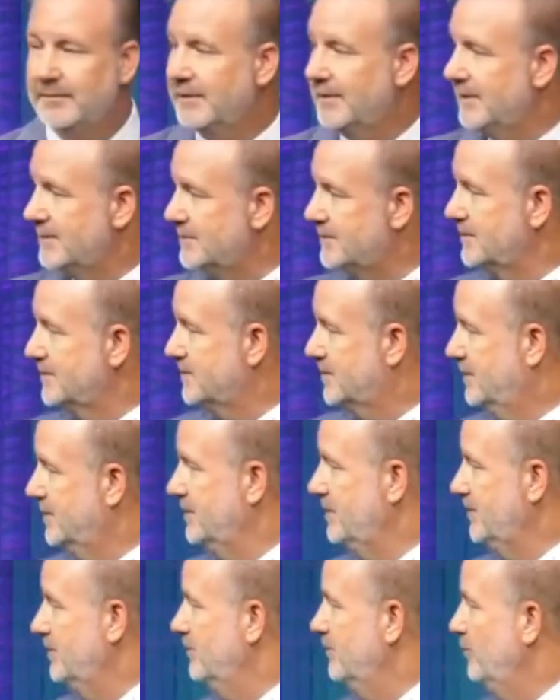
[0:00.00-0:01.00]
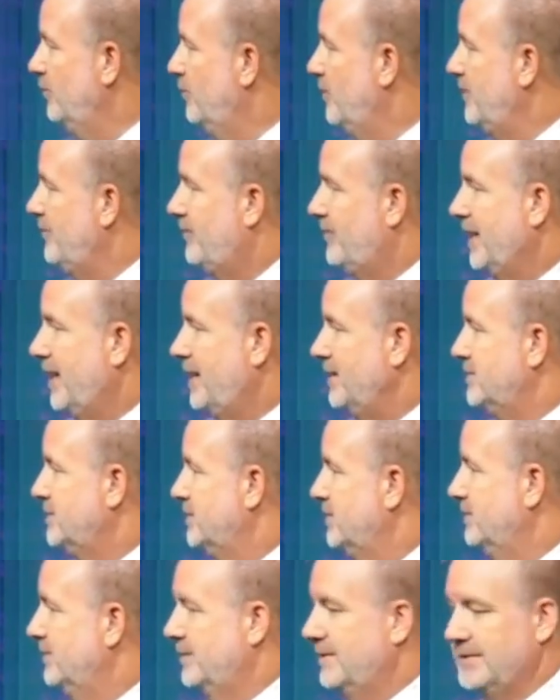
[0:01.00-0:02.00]
This is the, we've got
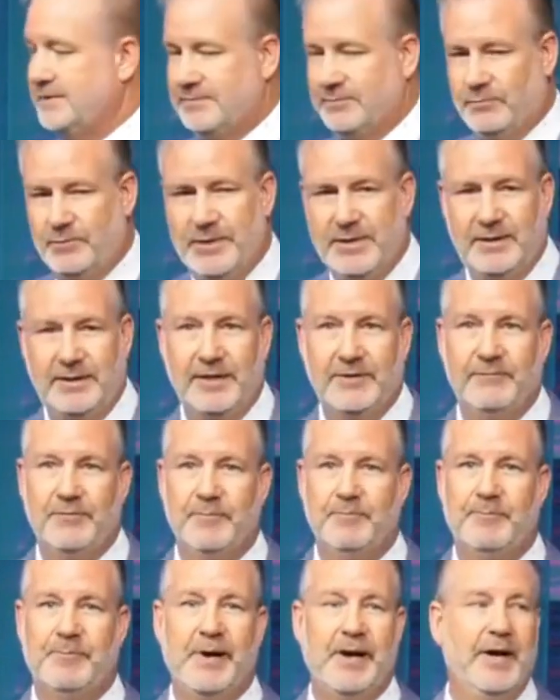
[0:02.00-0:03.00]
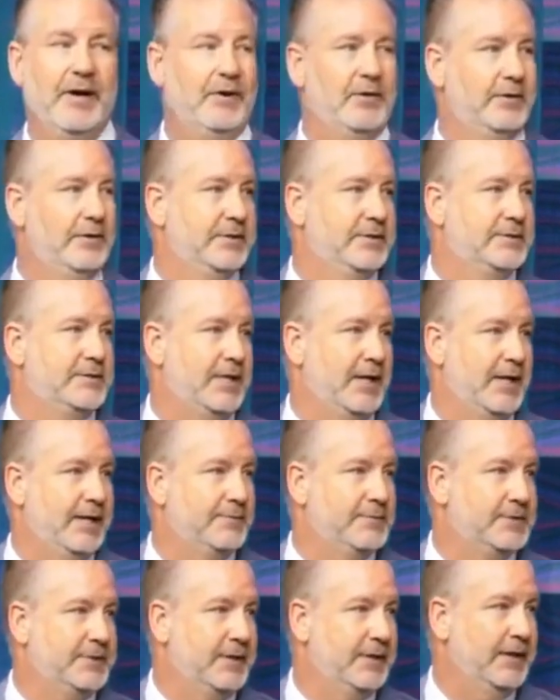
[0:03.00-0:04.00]
to, this, we live in perilous
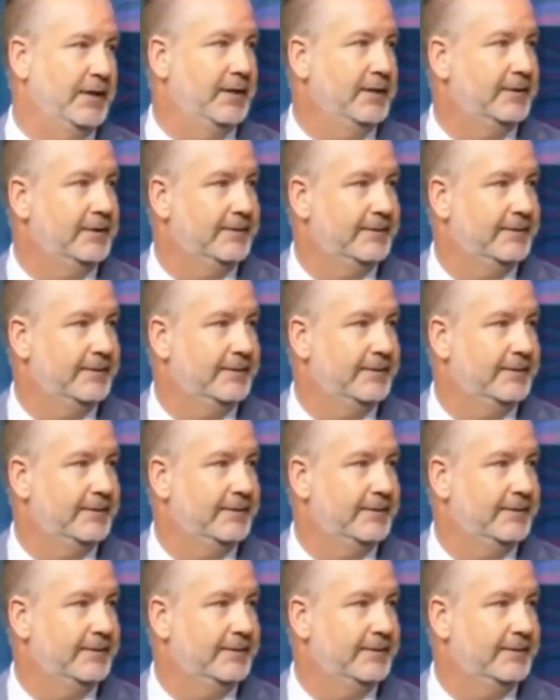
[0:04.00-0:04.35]
times today.